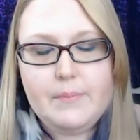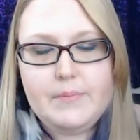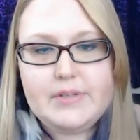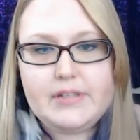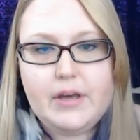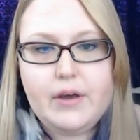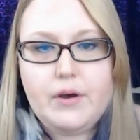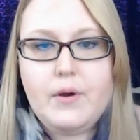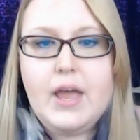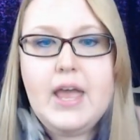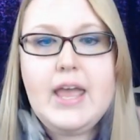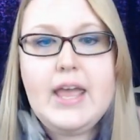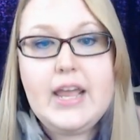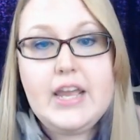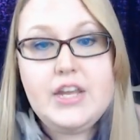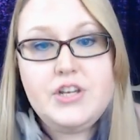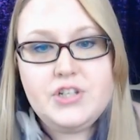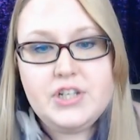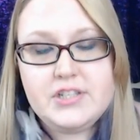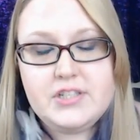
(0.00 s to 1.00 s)
So
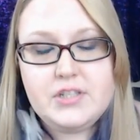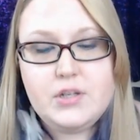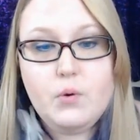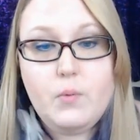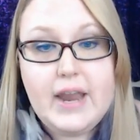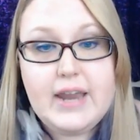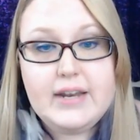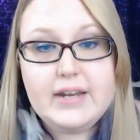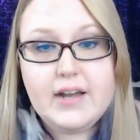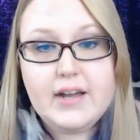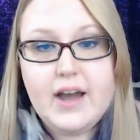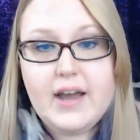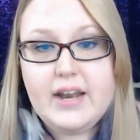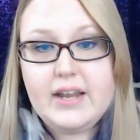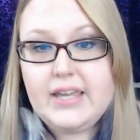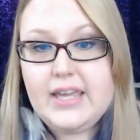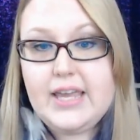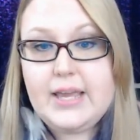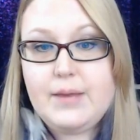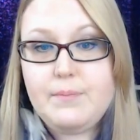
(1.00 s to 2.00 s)
it's just a way to kind of
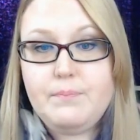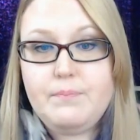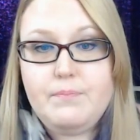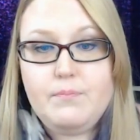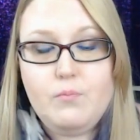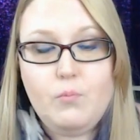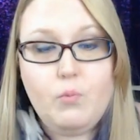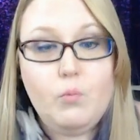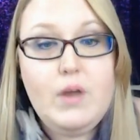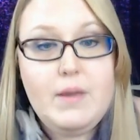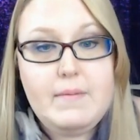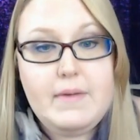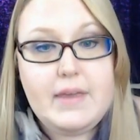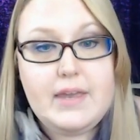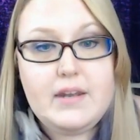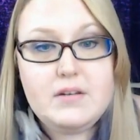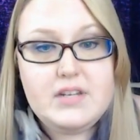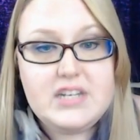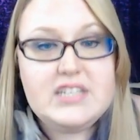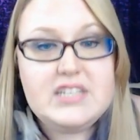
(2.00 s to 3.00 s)
keep
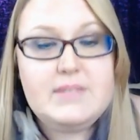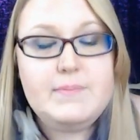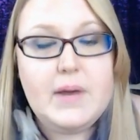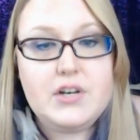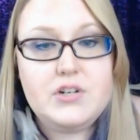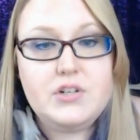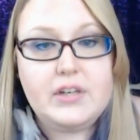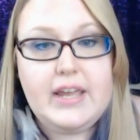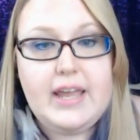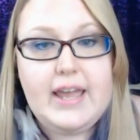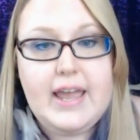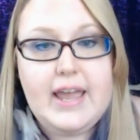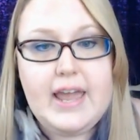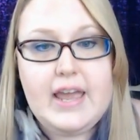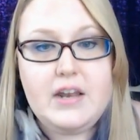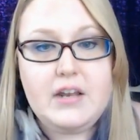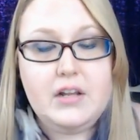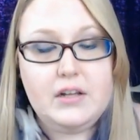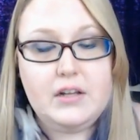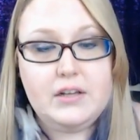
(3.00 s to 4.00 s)
women, especially,
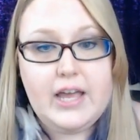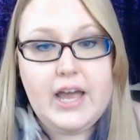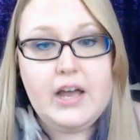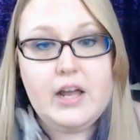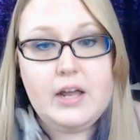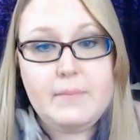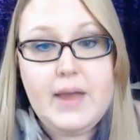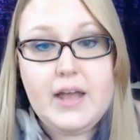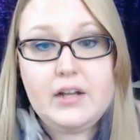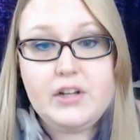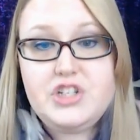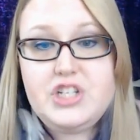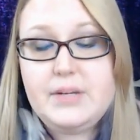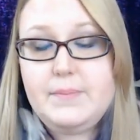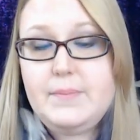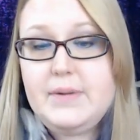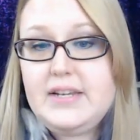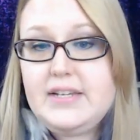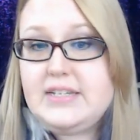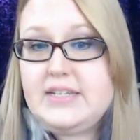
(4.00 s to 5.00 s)
and um,
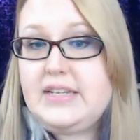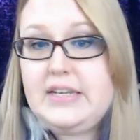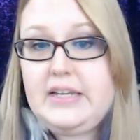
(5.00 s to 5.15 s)
LGBT